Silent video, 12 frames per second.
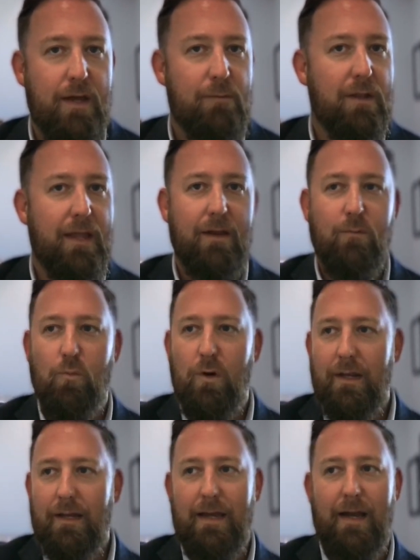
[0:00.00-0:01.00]
They were like,
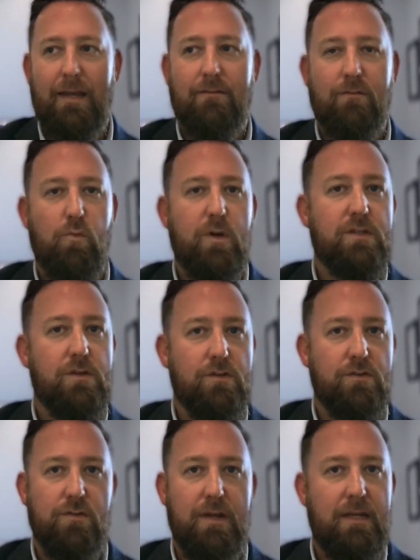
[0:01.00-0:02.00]
what kind of
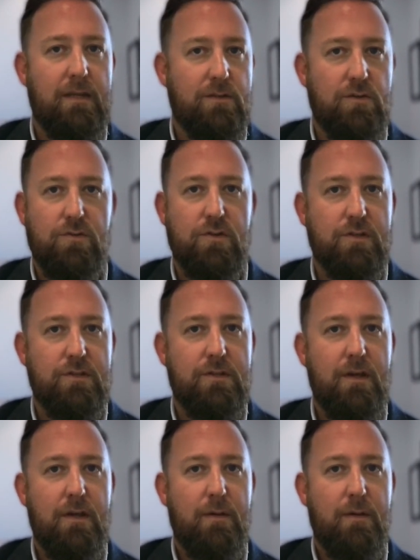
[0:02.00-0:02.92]
wizardry did you just